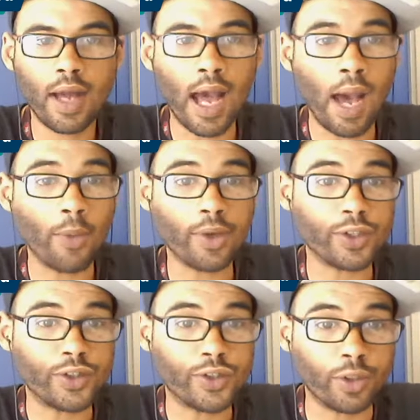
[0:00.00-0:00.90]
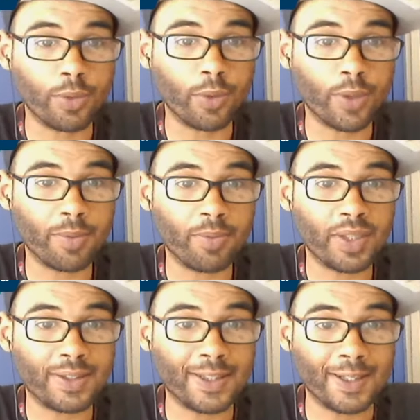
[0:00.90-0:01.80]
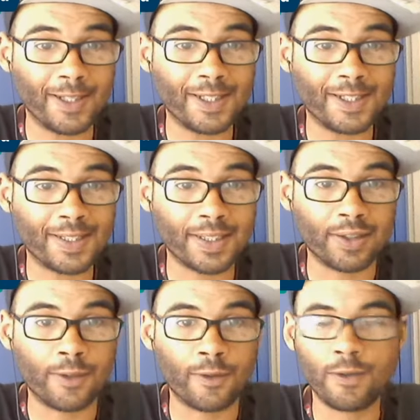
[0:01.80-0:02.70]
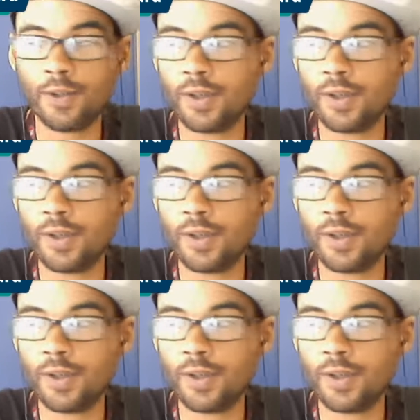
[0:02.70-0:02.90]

I would assume it wouldn't be done until